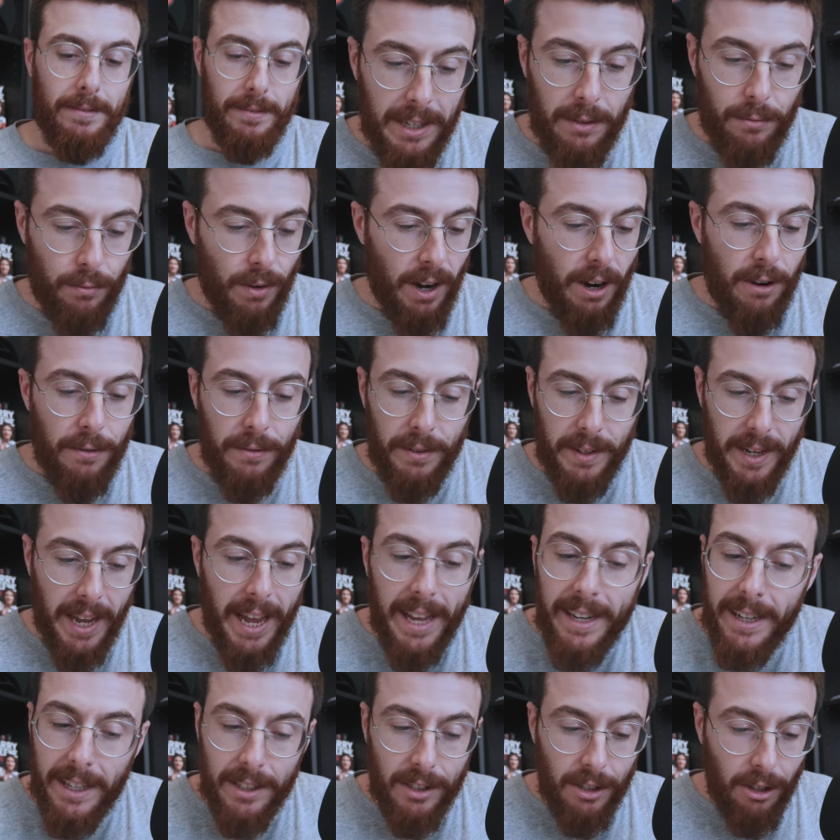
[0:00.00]
Is Raul
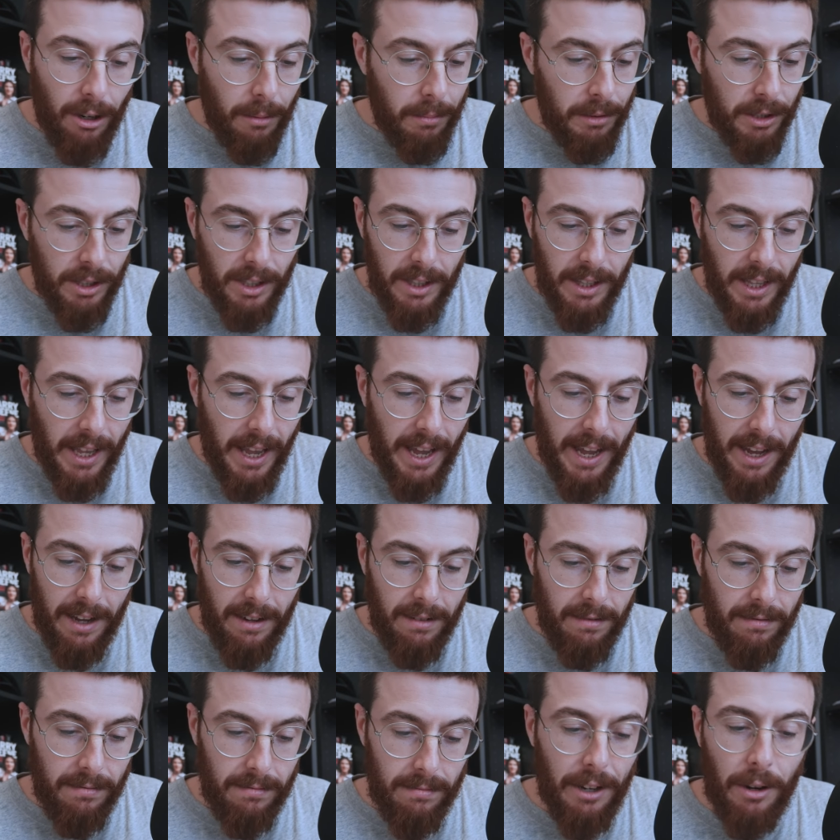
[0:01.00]
Fernandez an option
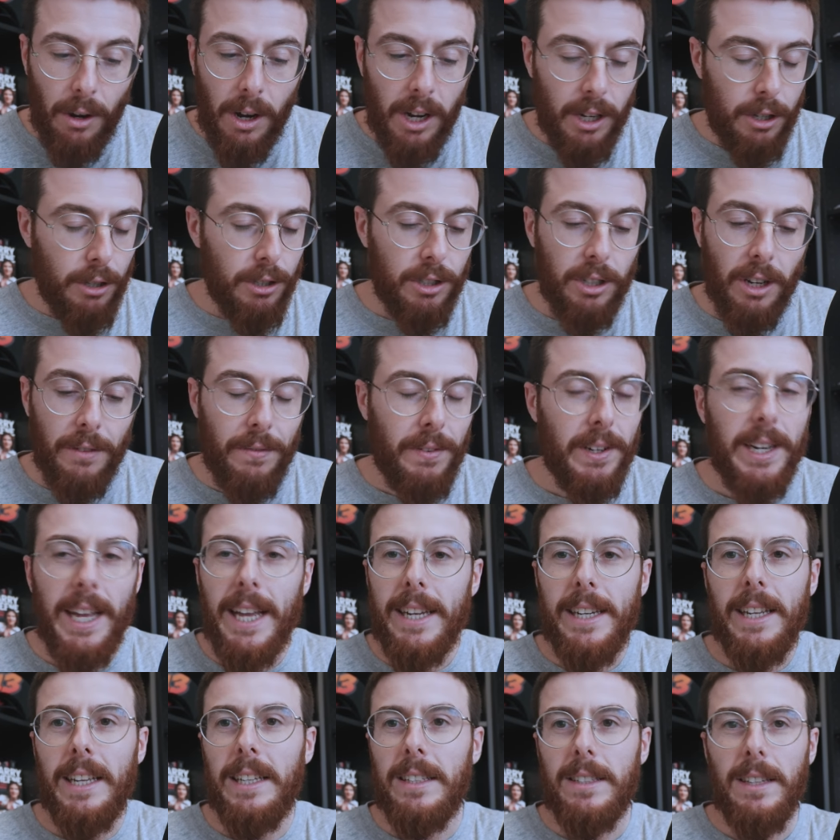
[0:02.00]
there? I know Augusto
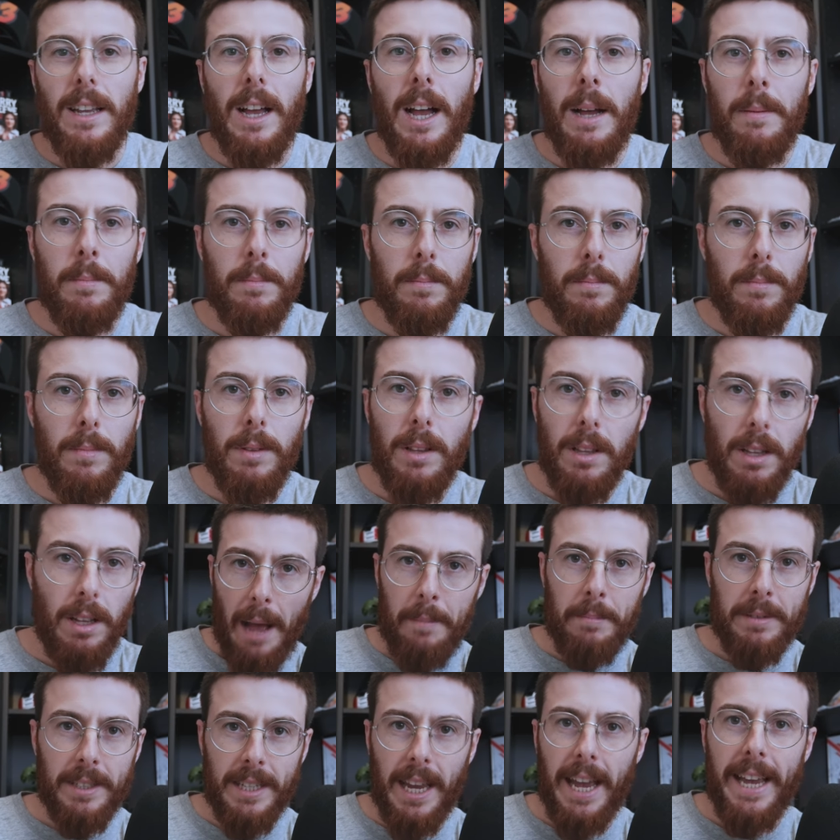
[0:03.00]
Fernandez, I'm
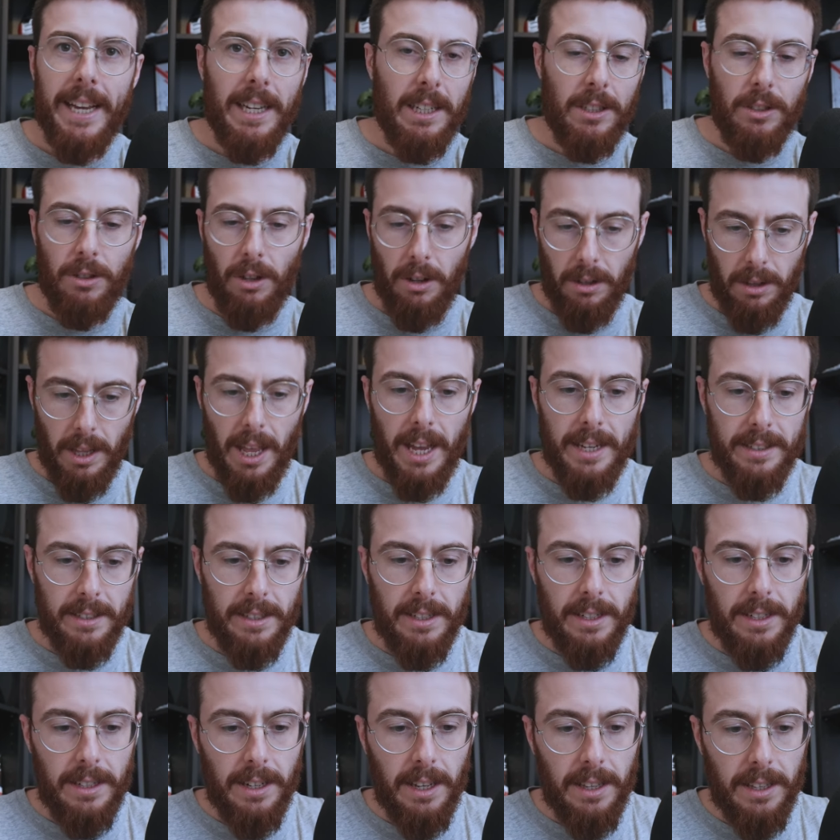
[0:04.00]
saying, is not
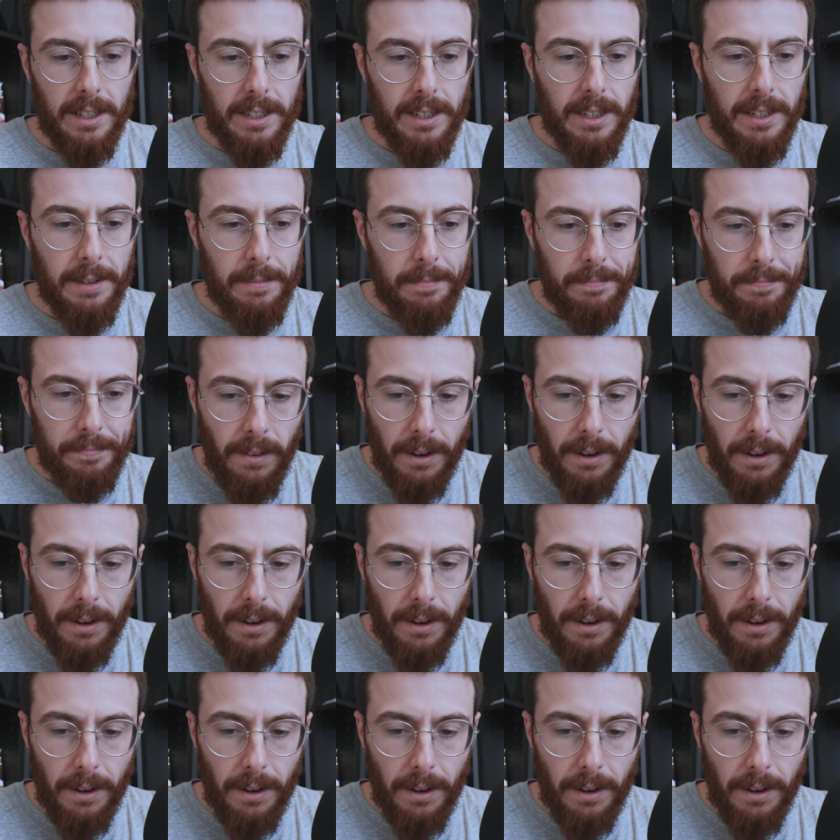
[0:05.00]
lasting another year.